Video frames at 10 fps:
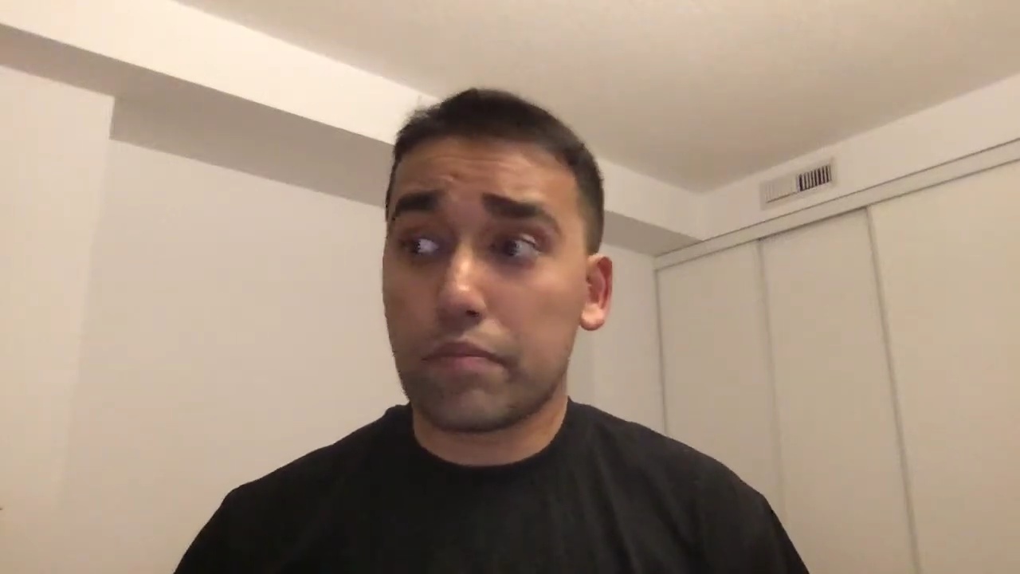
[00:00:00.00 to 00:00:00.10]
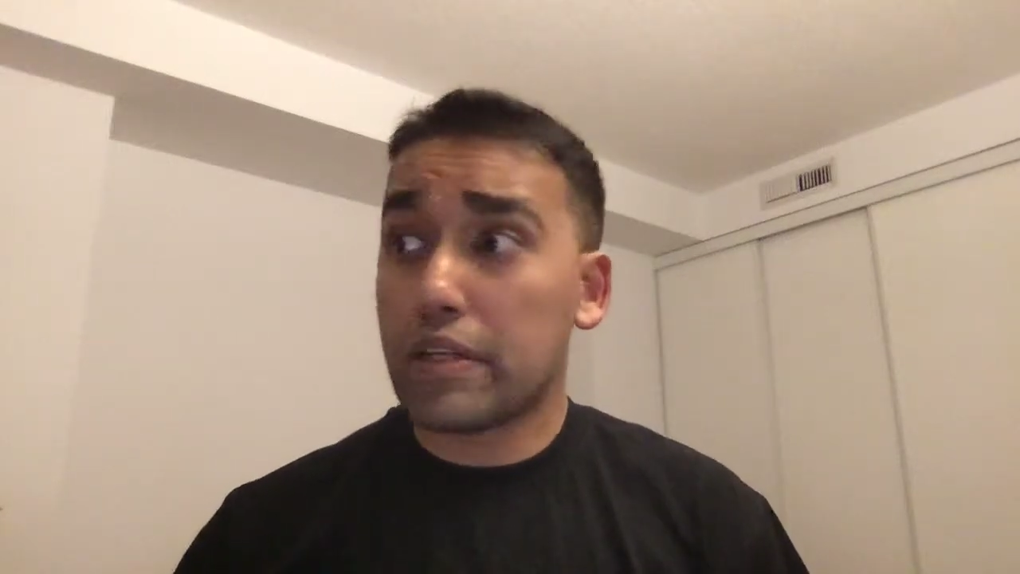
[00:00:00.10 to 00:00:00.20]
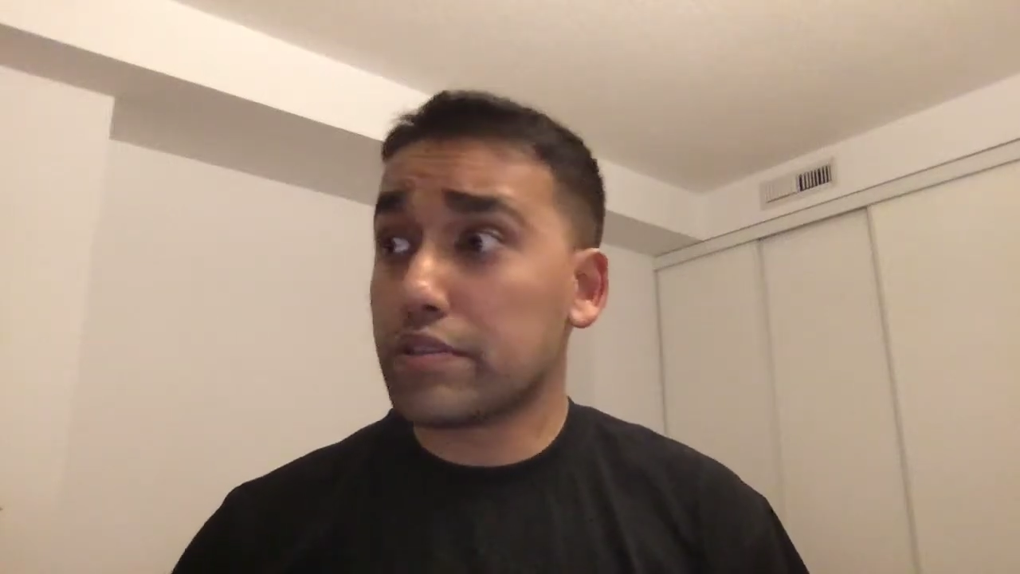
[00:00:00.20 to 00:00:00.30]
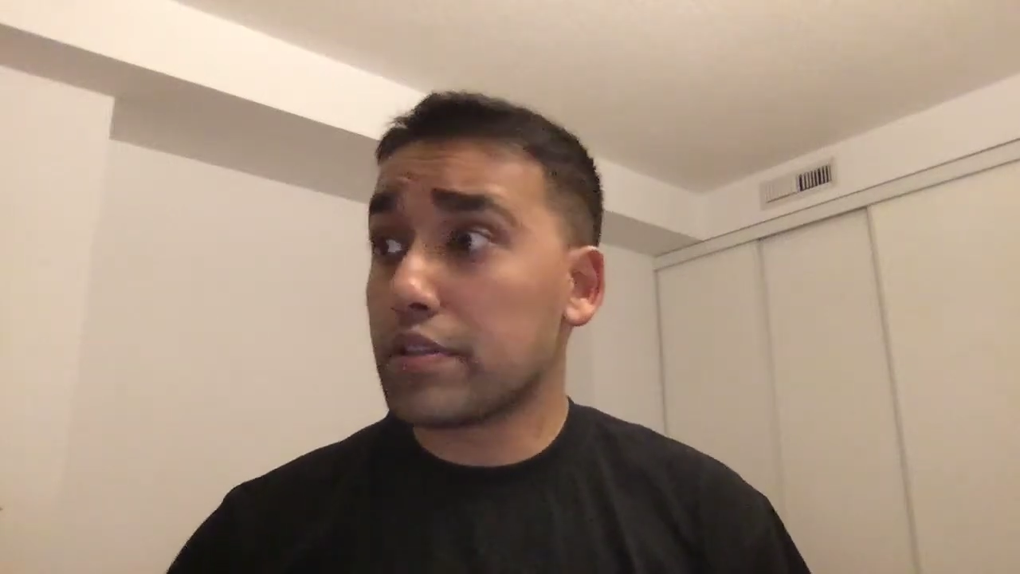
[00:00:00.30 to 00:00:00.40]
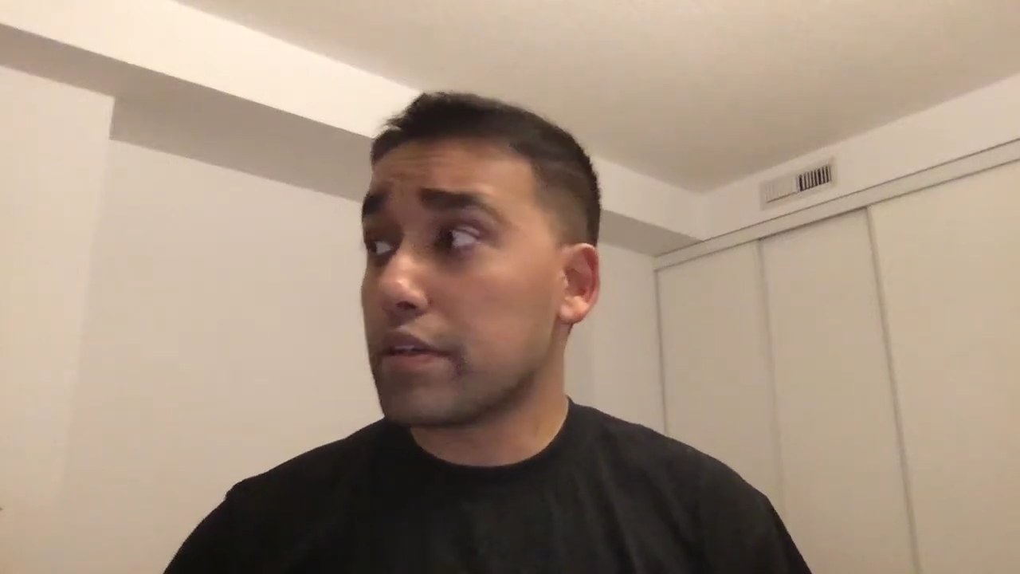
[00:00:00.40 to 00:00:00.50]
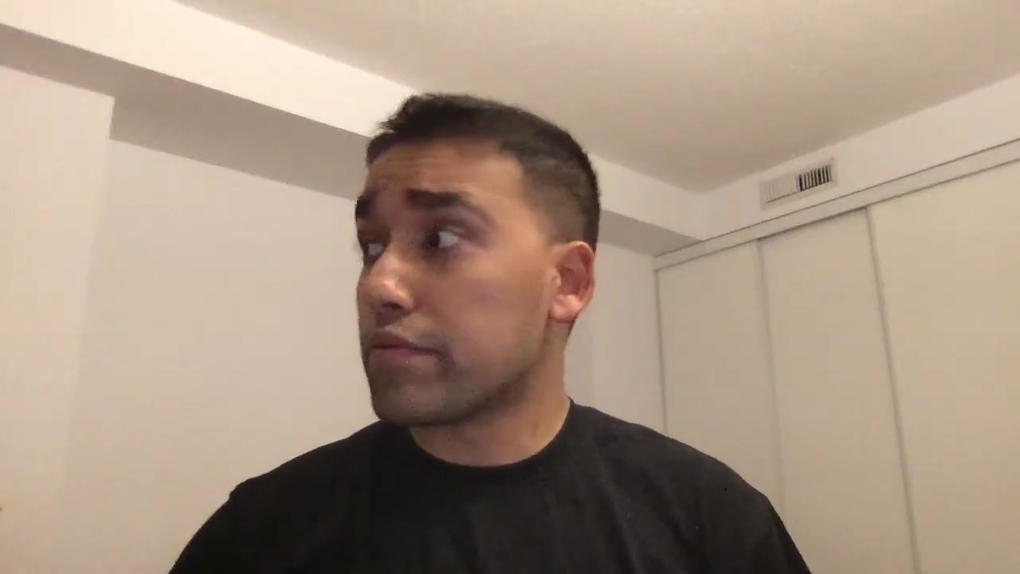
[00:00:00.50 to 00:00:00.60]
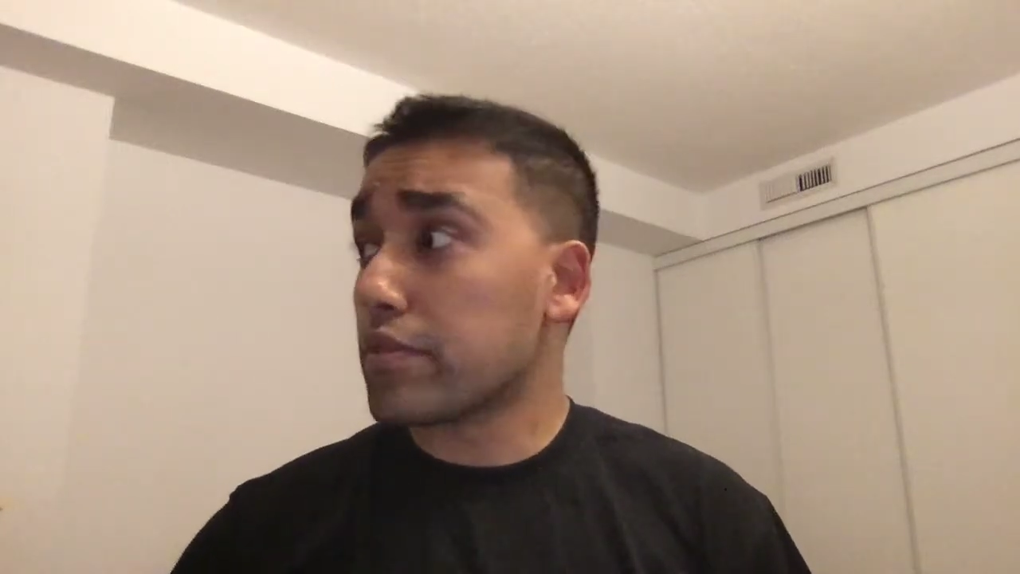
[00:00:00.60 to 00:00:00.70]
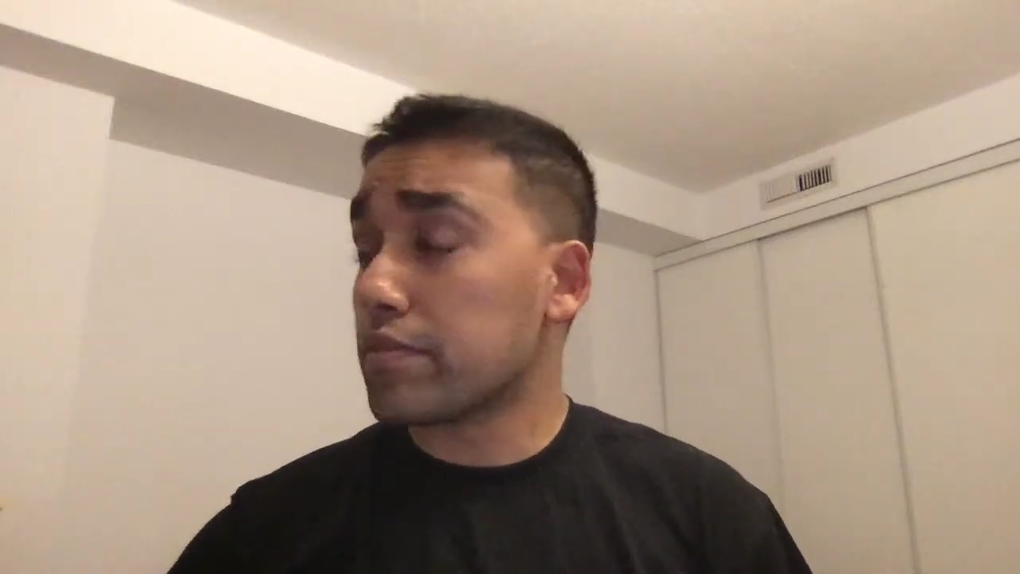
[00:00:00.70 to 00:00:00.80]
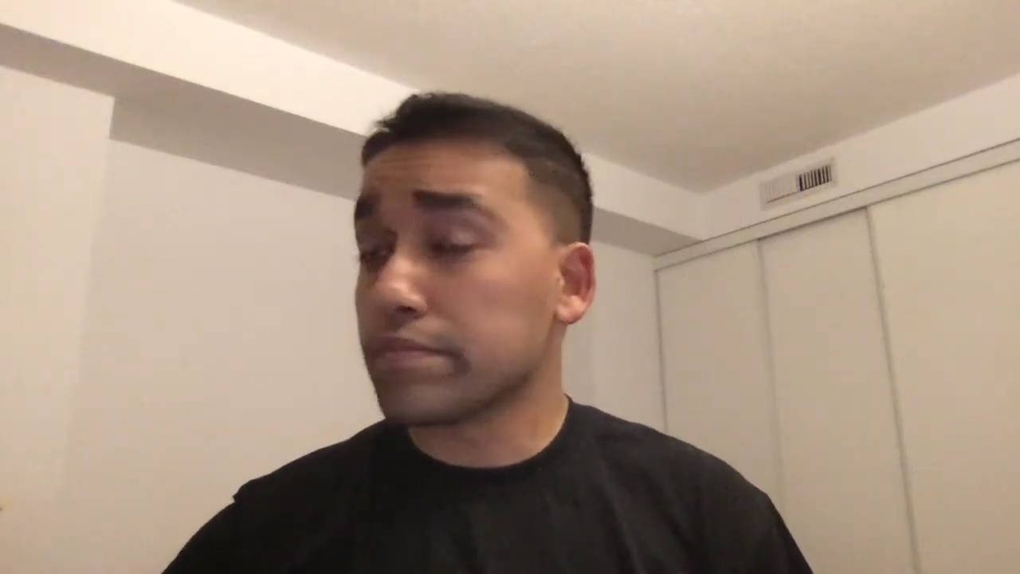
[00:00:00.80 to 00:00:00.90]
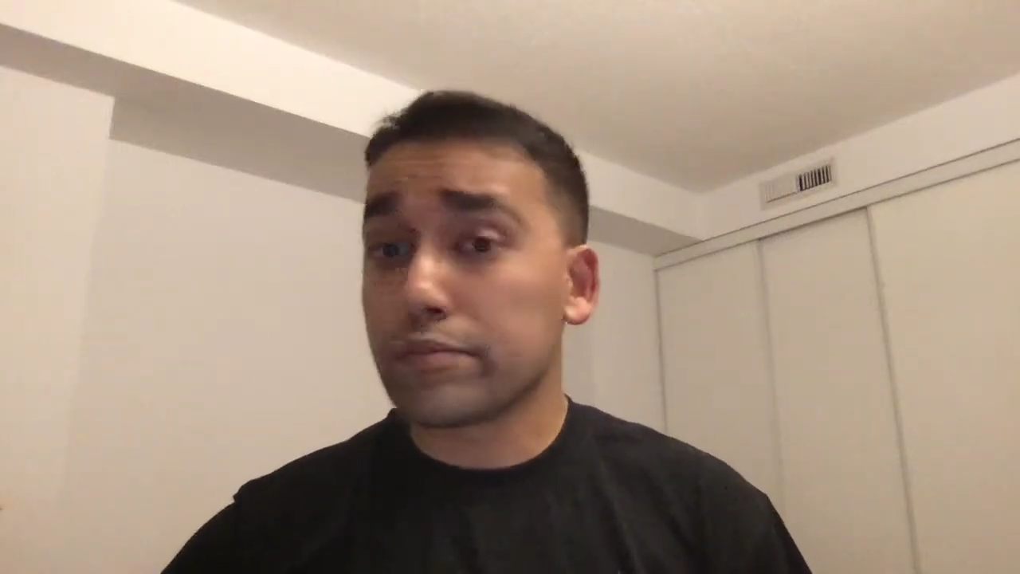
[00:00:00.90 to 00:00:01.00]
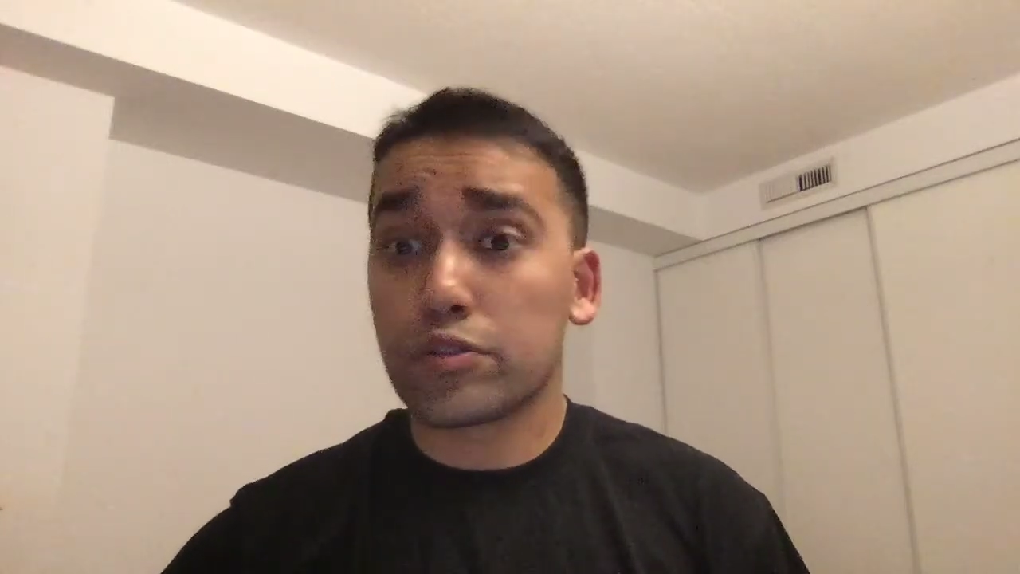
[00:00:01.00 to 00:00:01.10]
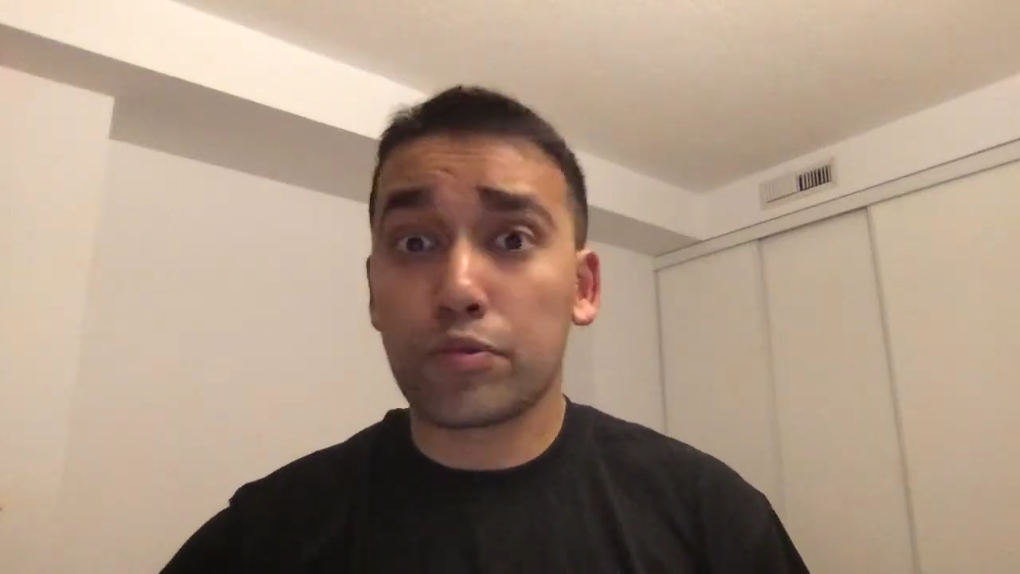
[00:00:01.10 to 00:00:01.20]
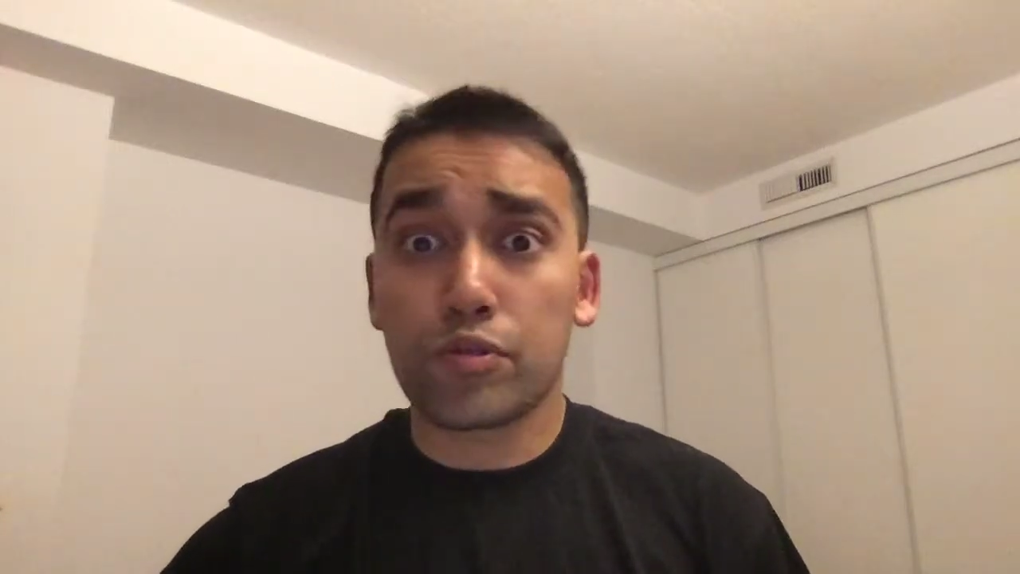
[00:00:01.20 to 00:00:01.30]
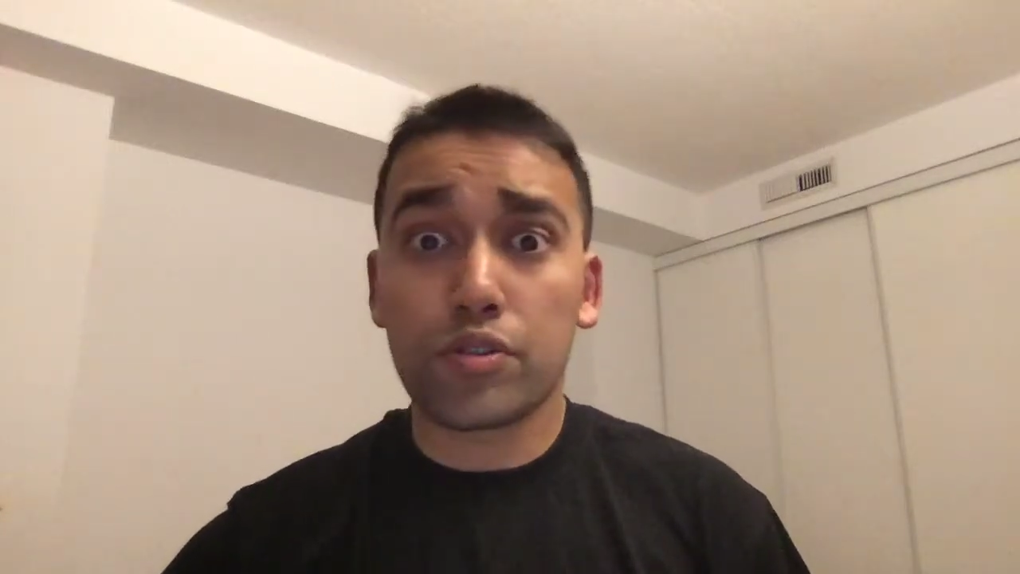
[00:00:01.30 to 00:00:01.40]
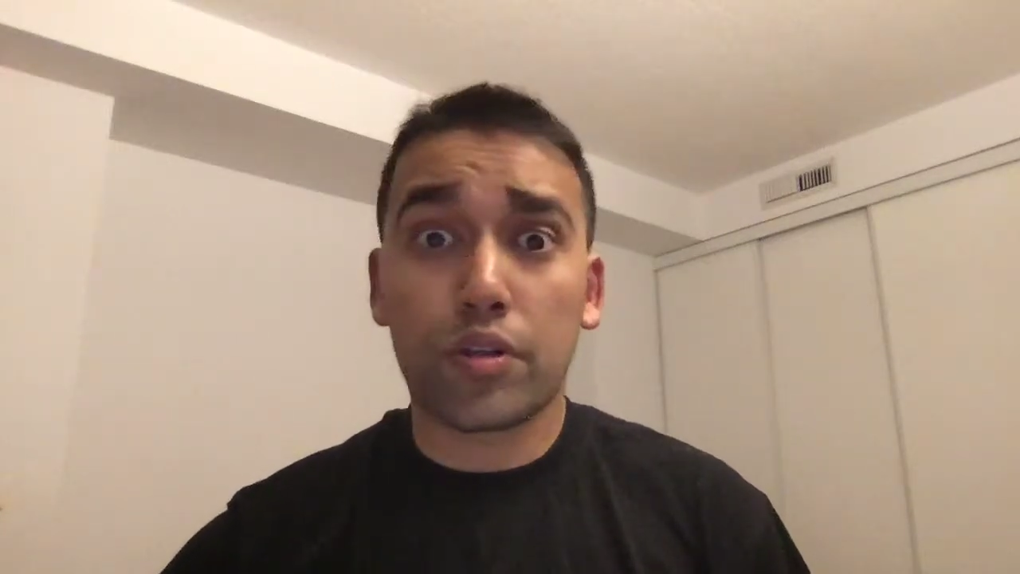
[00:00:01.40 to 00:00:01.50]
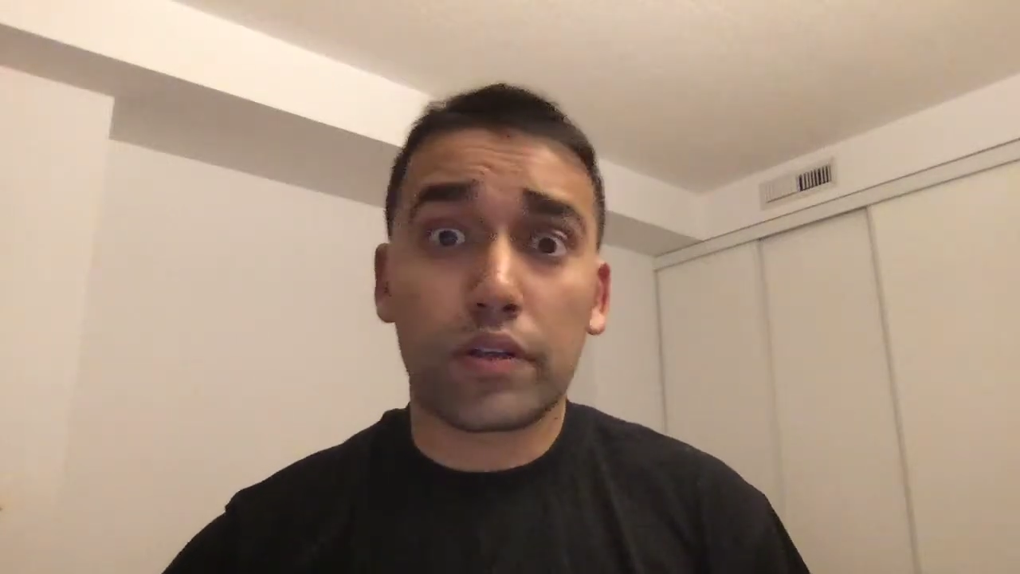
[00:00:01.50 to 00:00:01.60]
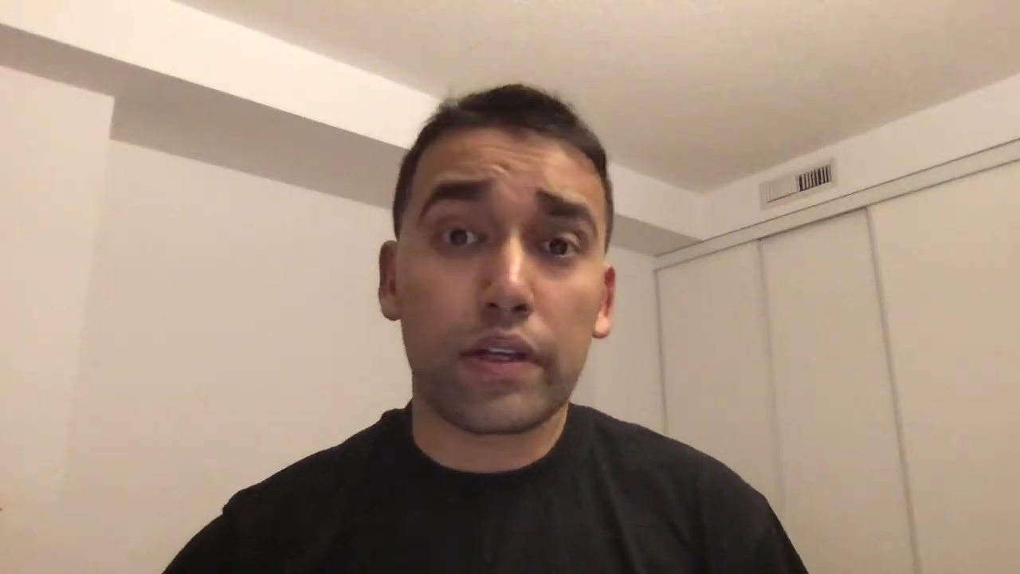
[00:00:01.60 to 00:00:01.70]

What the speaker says: Bigzy here from Sports Talk,